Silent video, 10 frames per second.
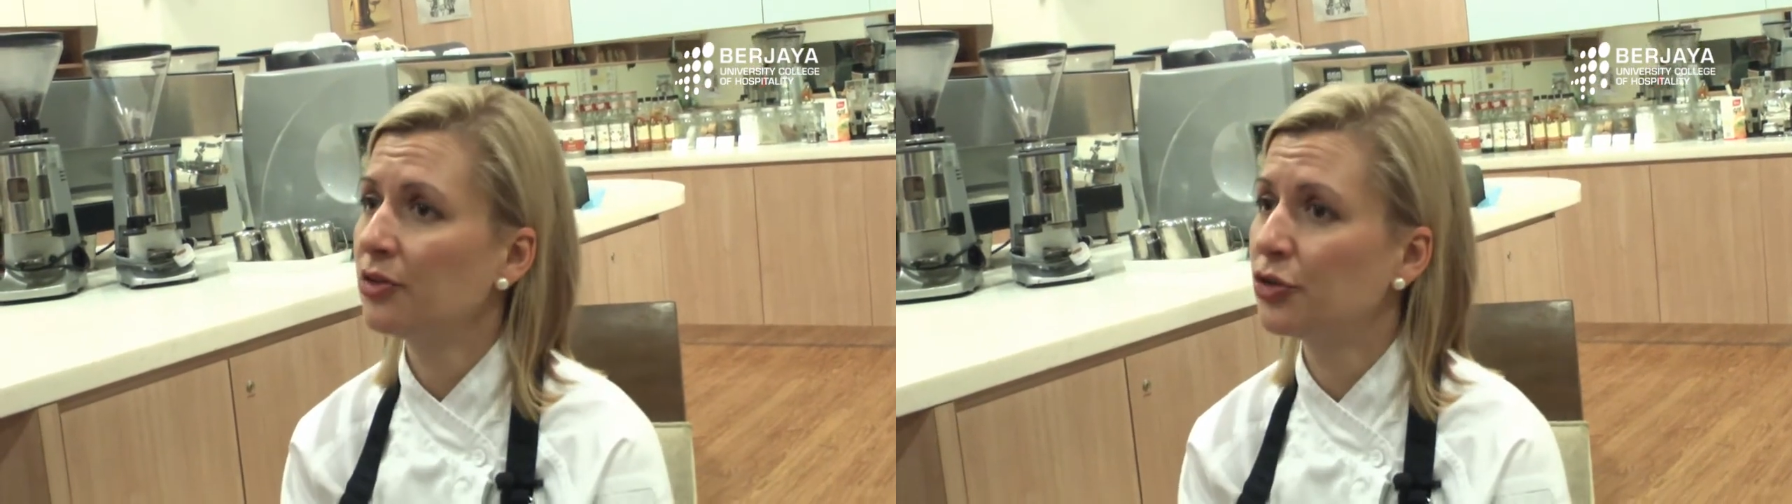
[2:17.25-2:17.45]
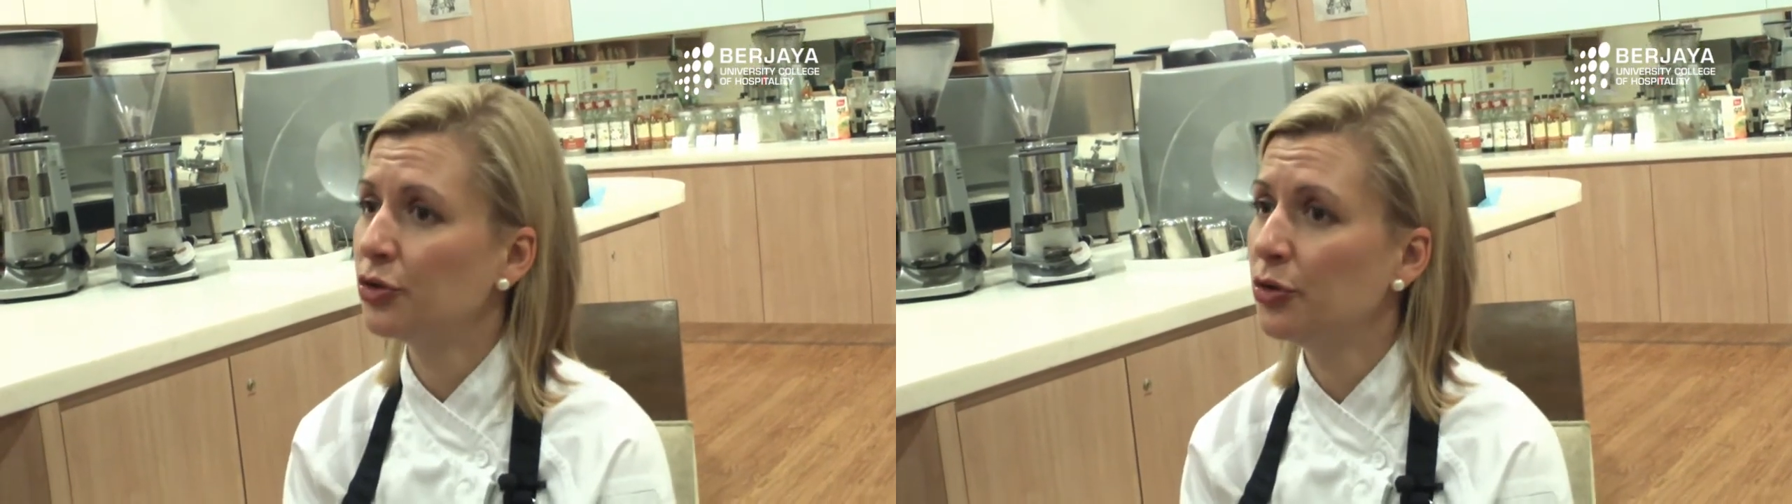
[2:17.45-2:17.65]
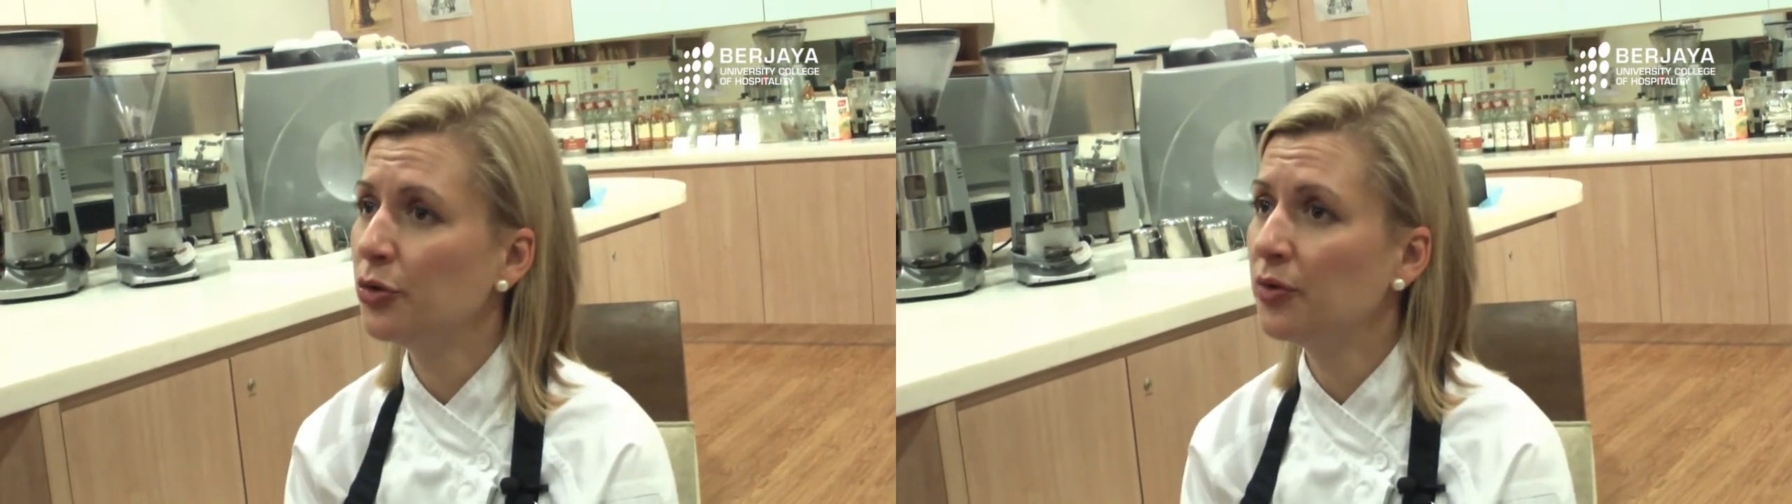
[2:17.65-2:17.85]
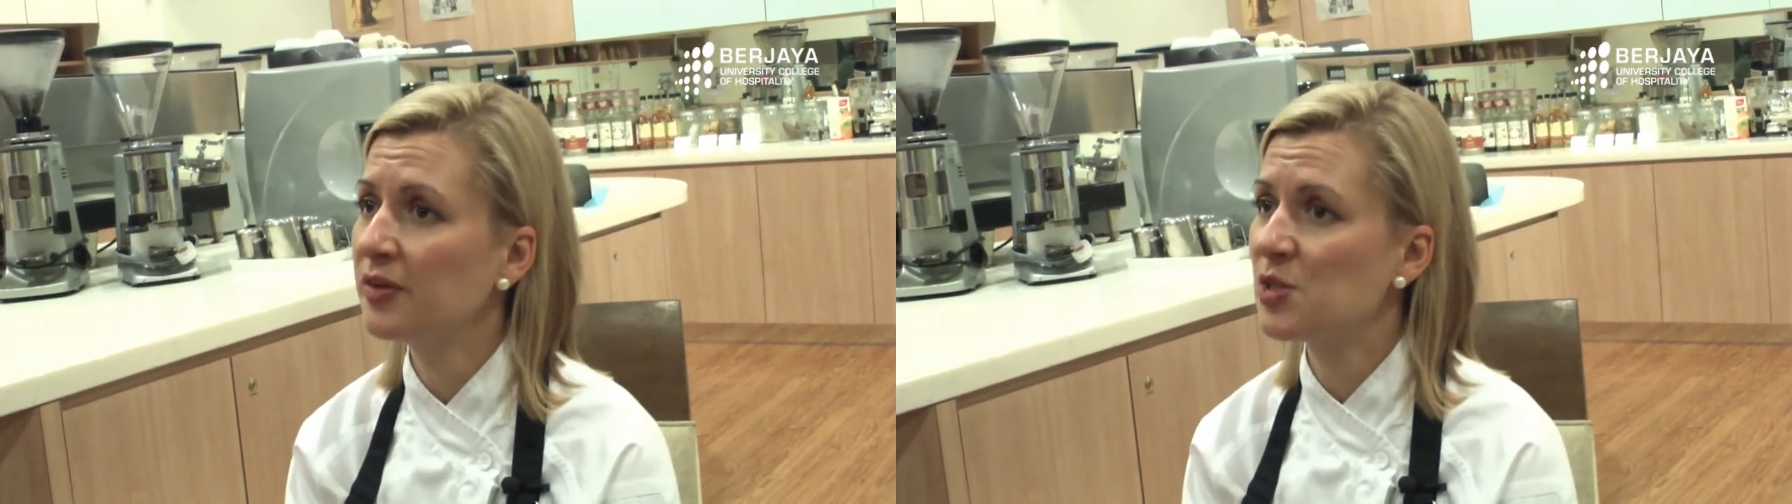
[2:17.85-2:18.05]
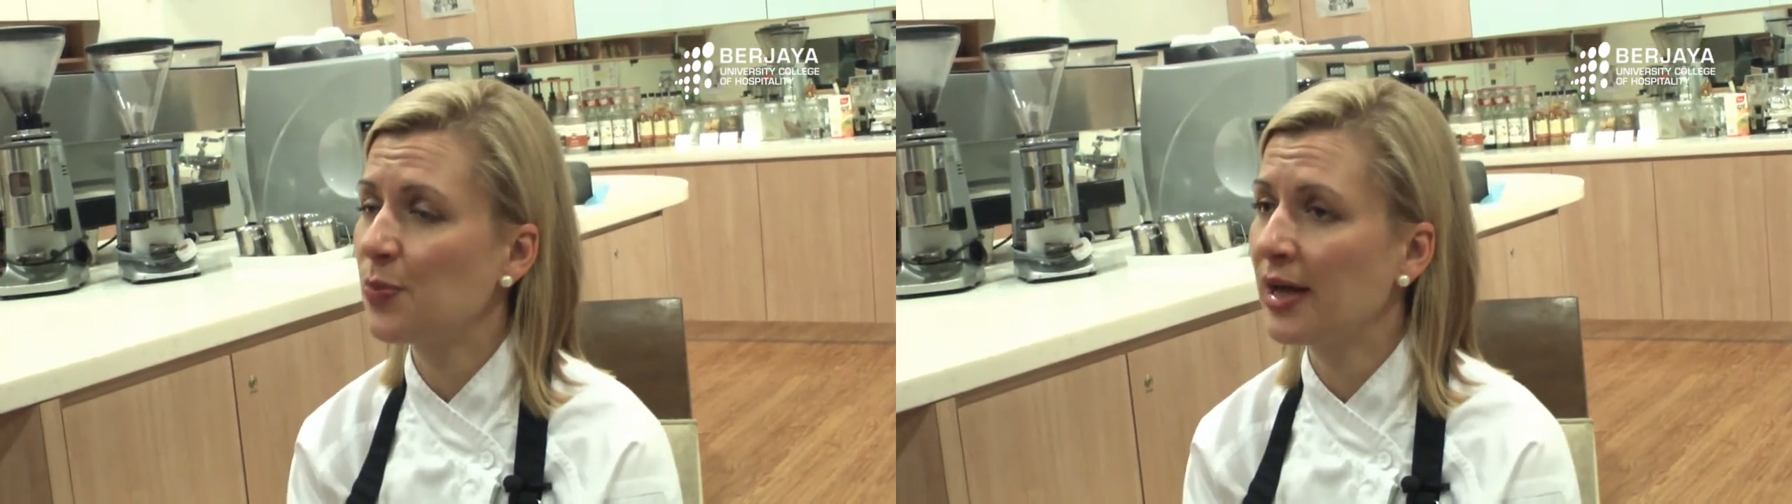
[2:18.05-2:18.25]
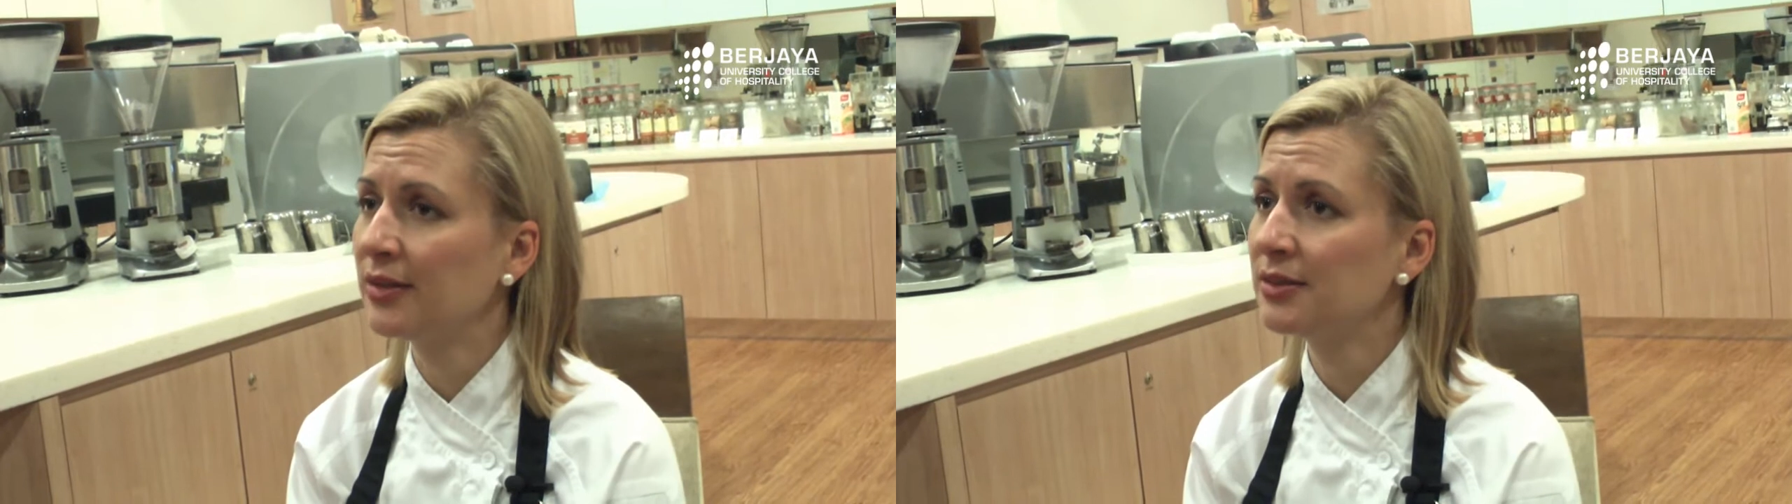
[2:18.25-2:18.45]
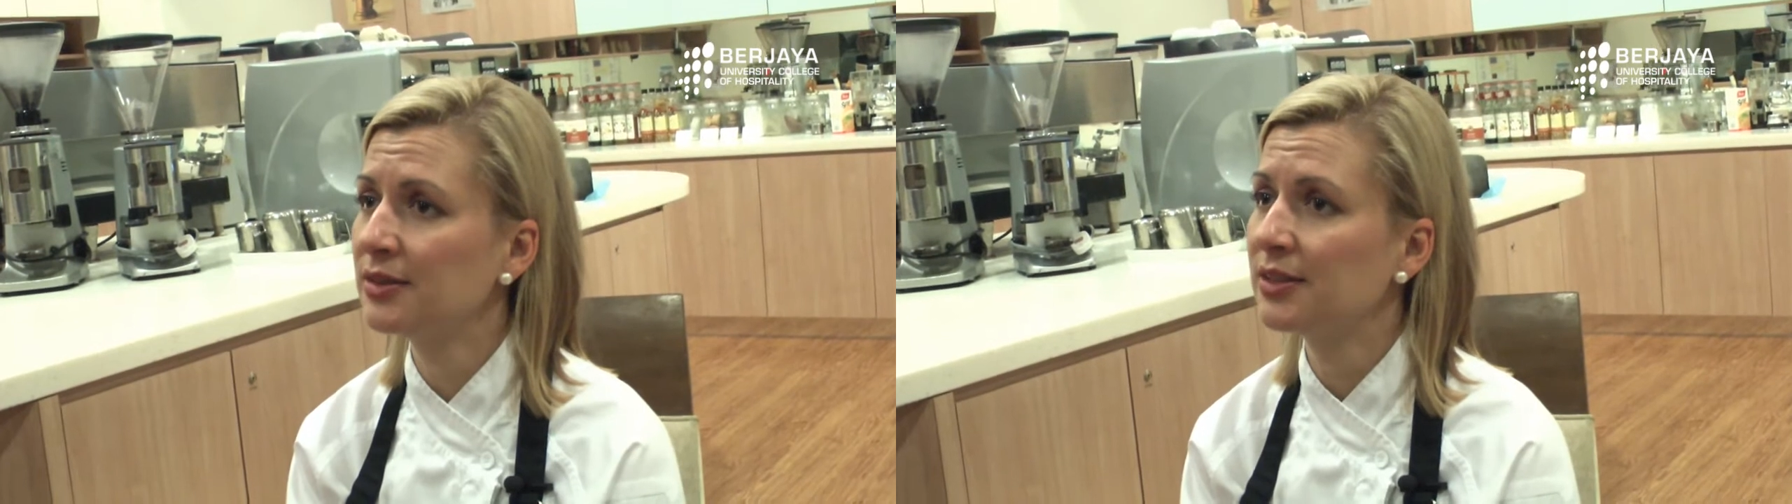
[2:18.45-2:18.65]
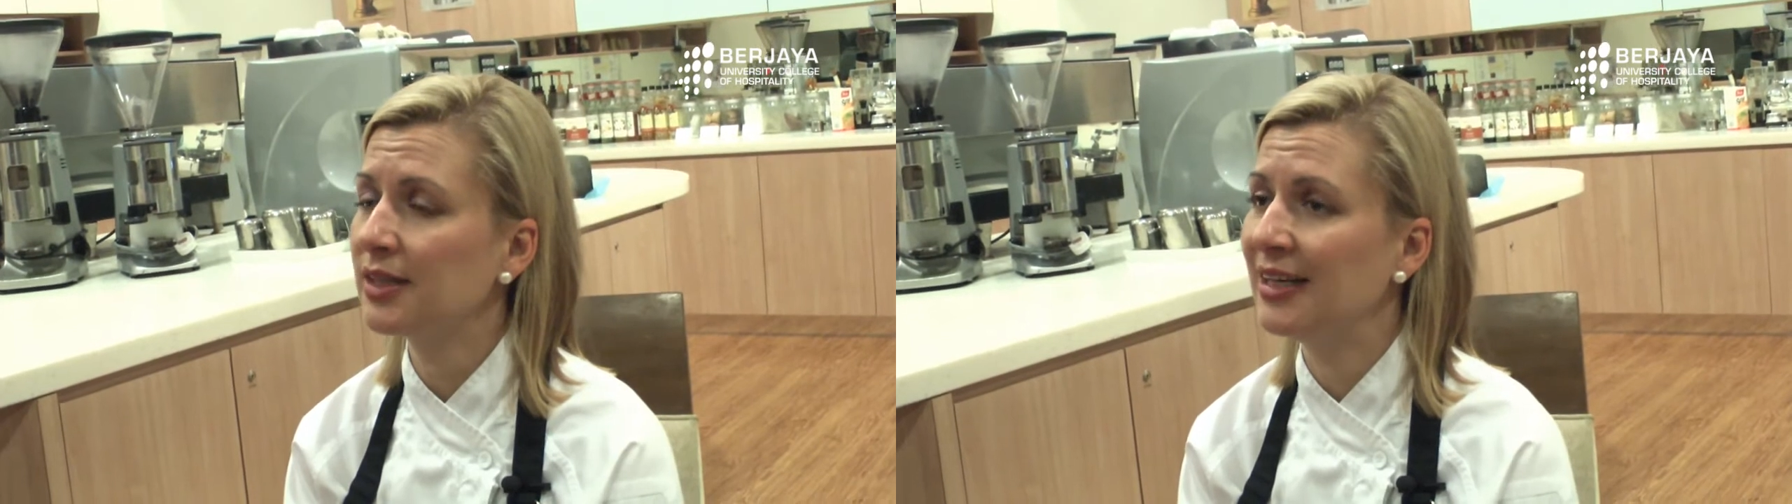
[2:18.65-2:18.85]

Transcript: to spend